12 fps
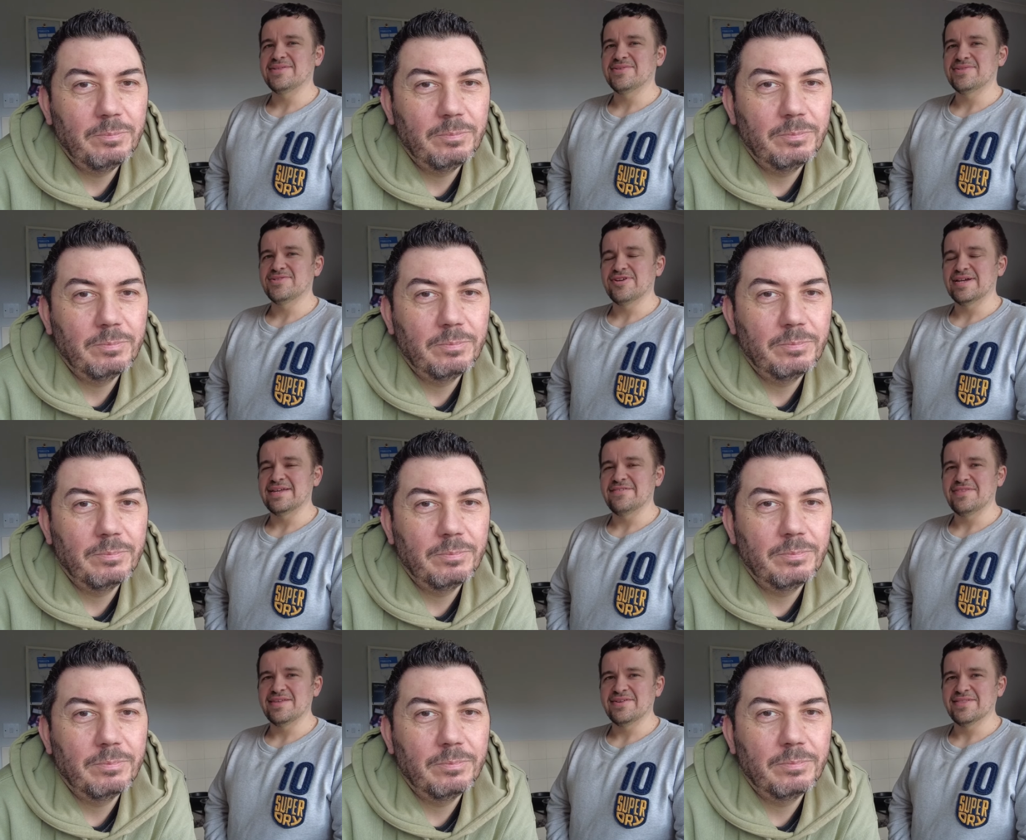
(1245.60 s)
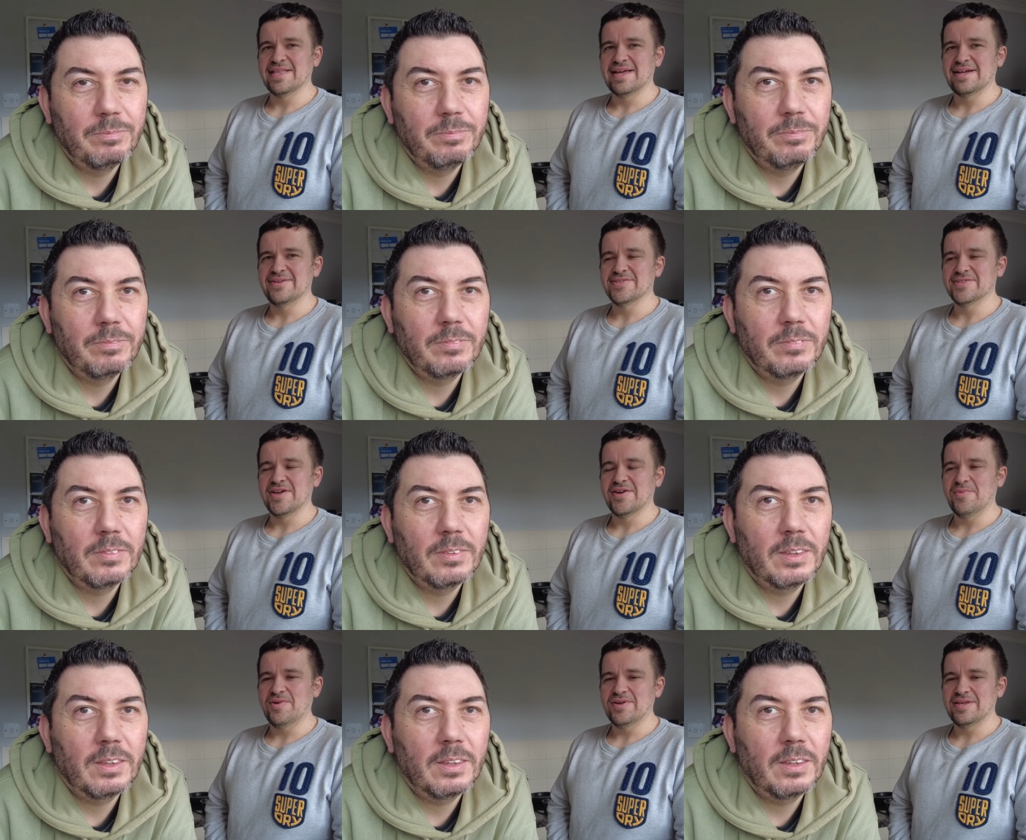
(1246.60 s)
Speaker 1: does try it, if they could let us know
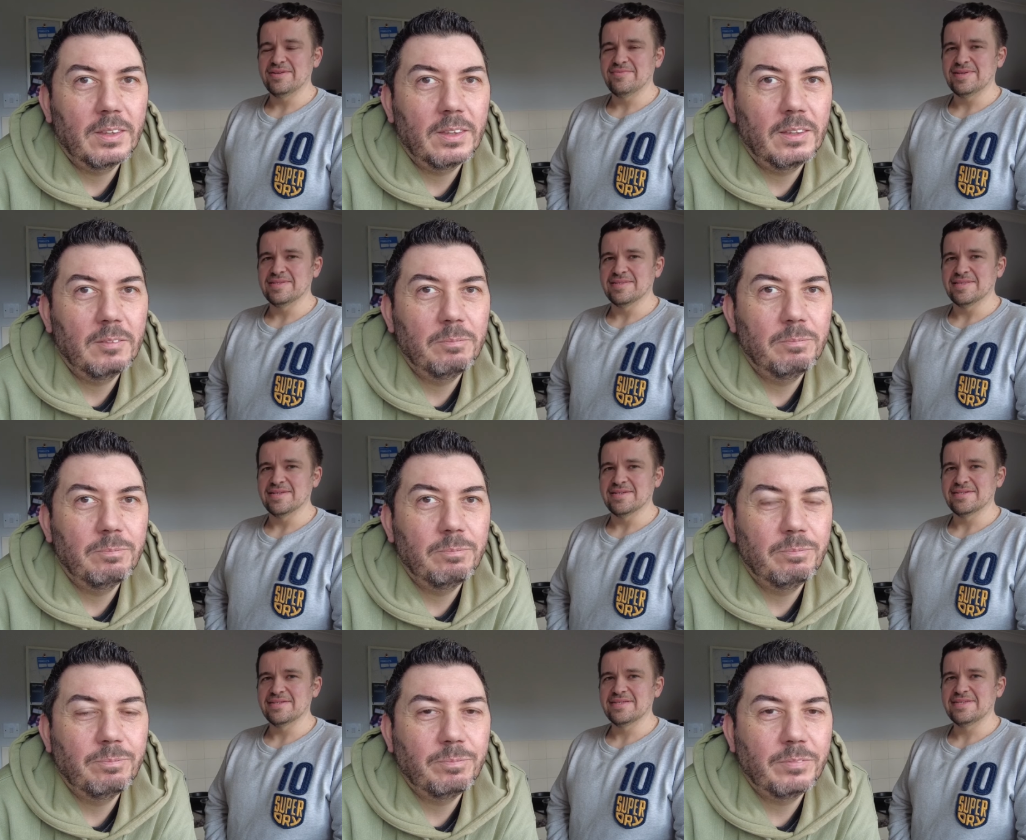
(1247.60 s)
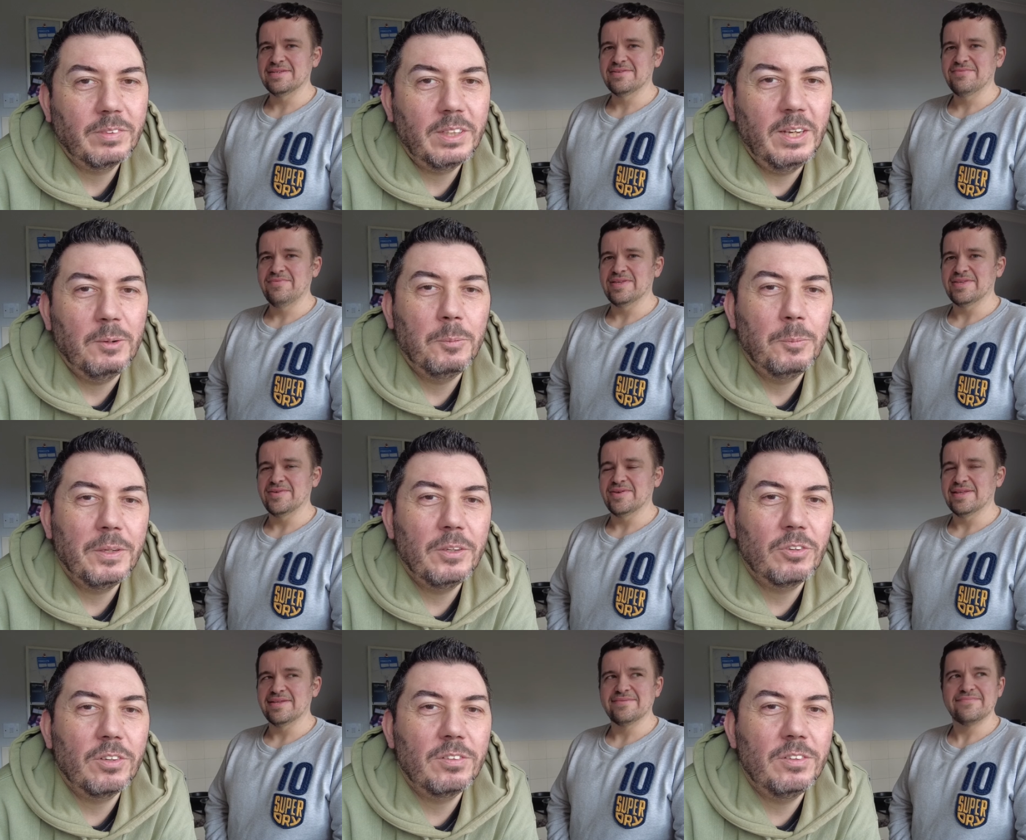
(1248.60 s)
what it was like. Yeah, it
Speaker 2: would be
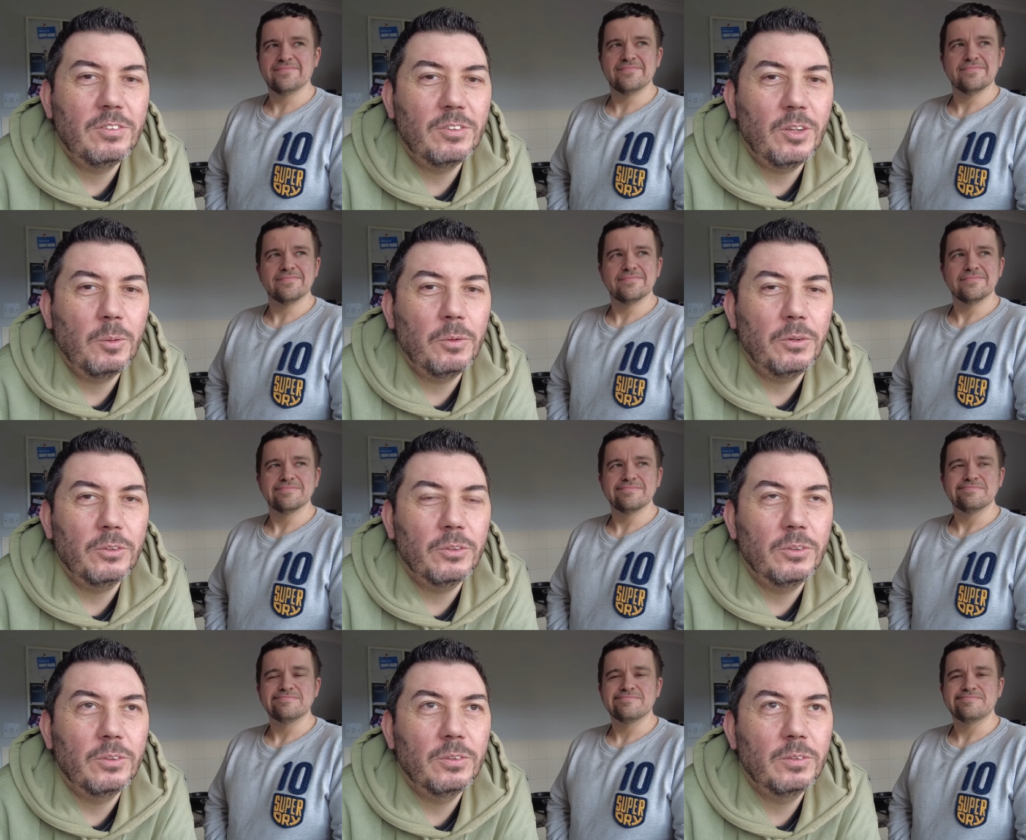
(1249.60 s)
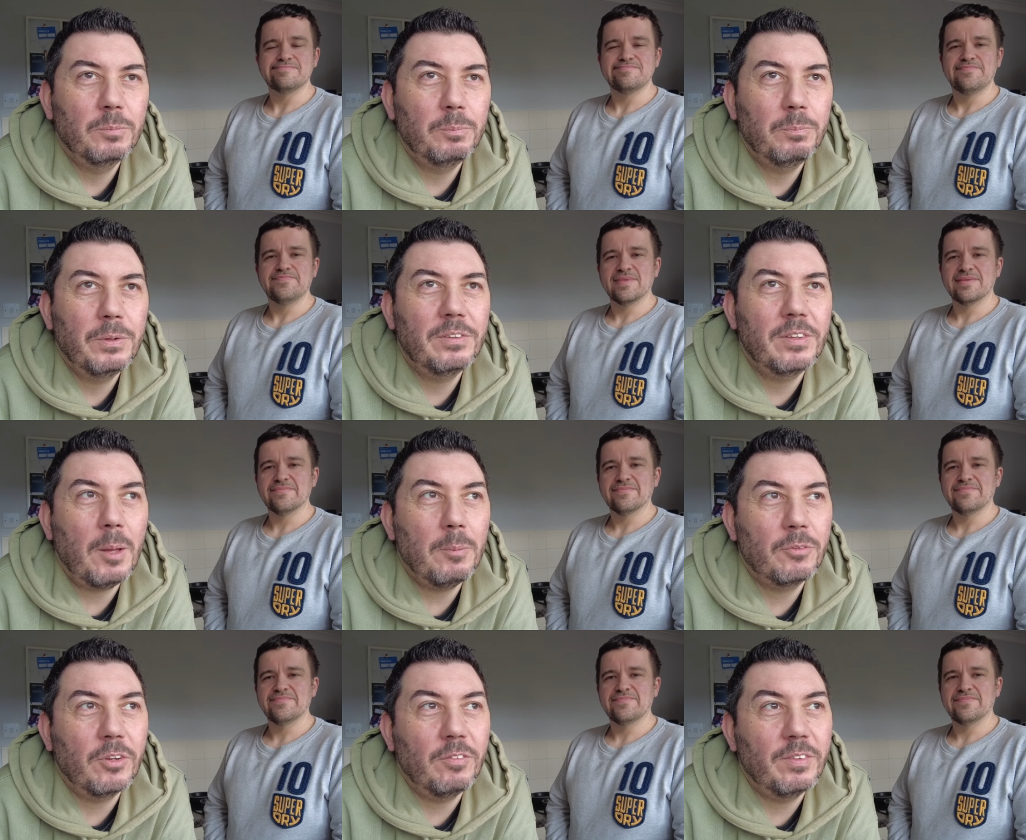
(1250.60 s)
interesting to know what your
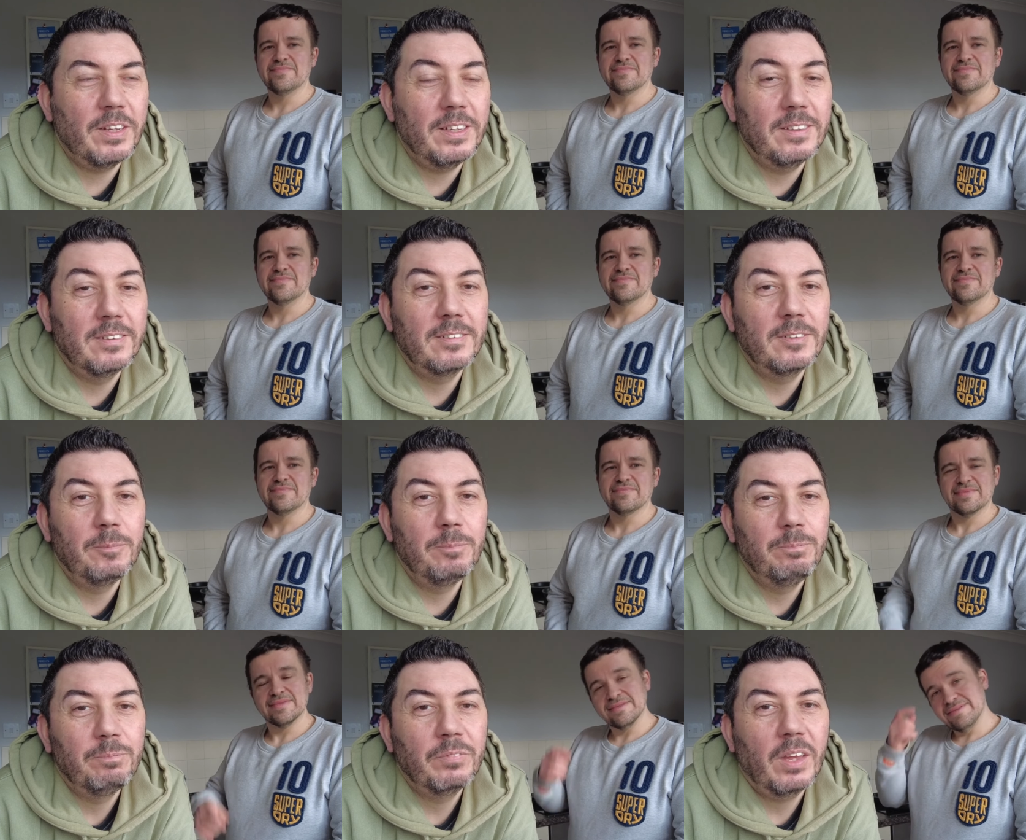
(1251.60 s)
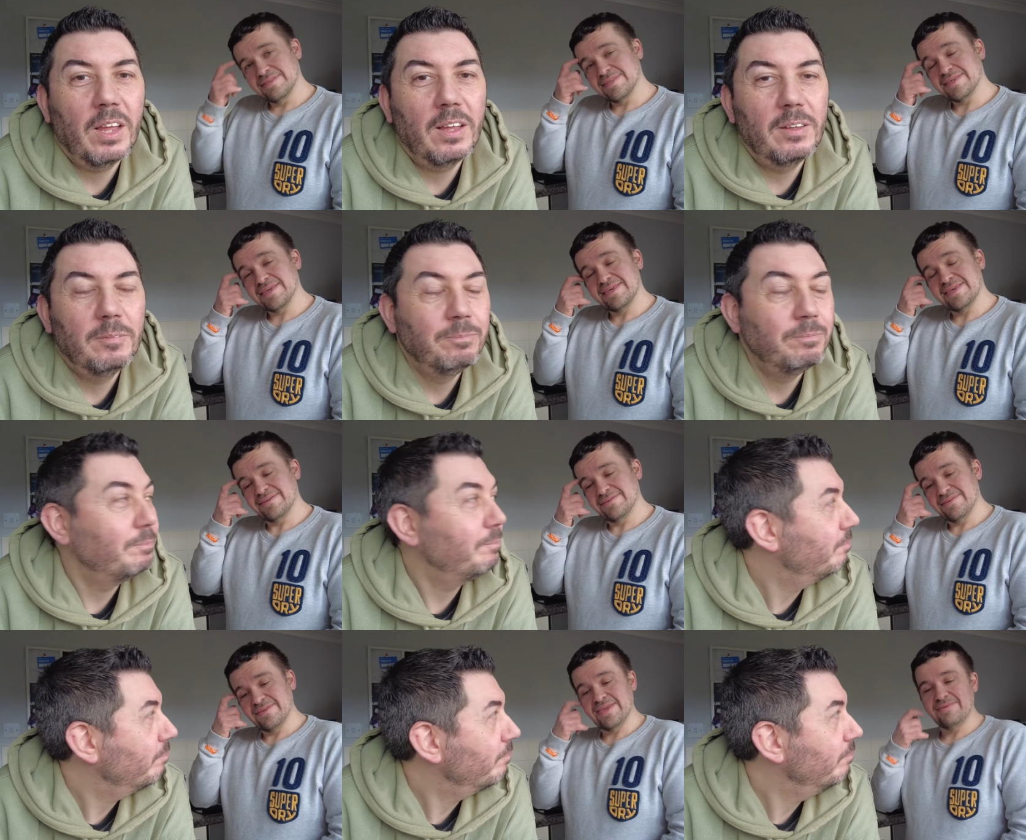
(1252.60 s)
perception of it is.
Speaker 1: So yeah,
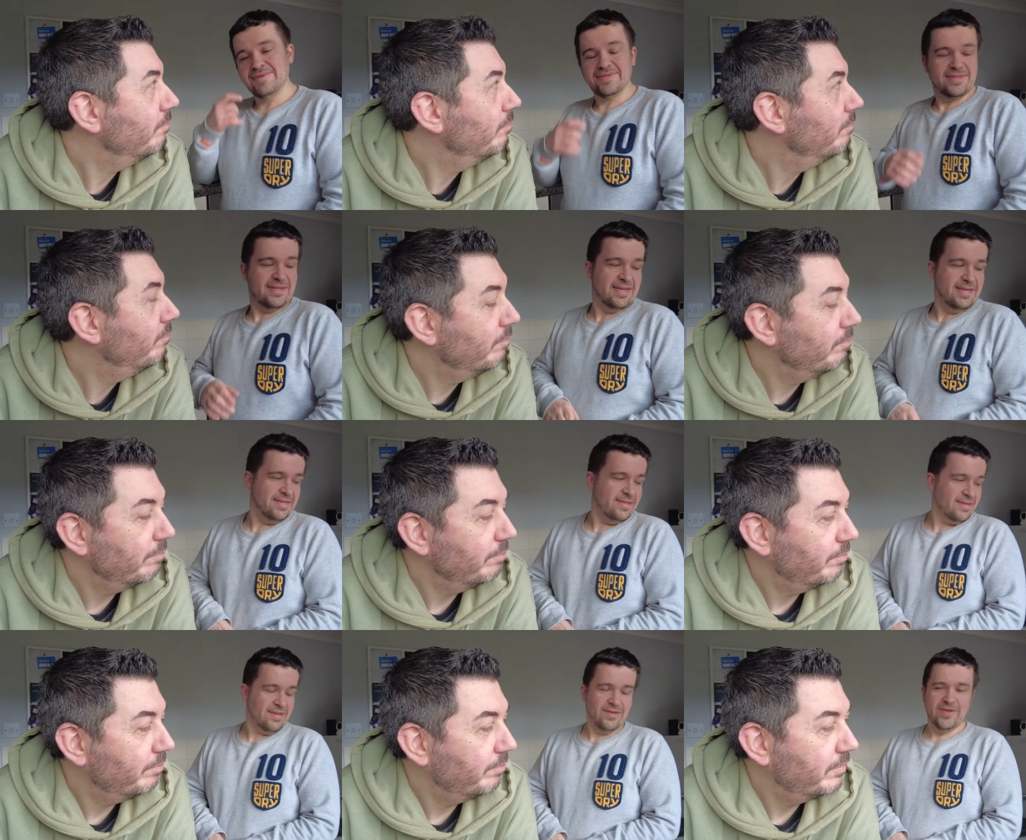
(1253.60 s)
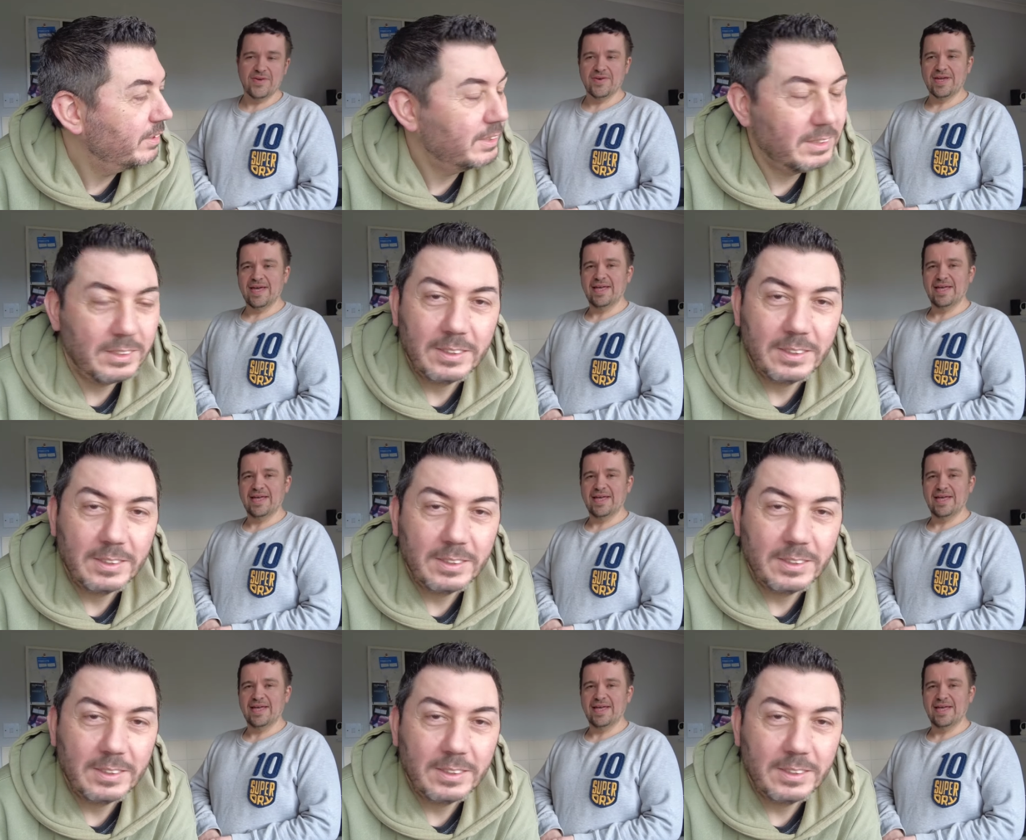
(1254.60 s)
so yeah, we're just gonna cook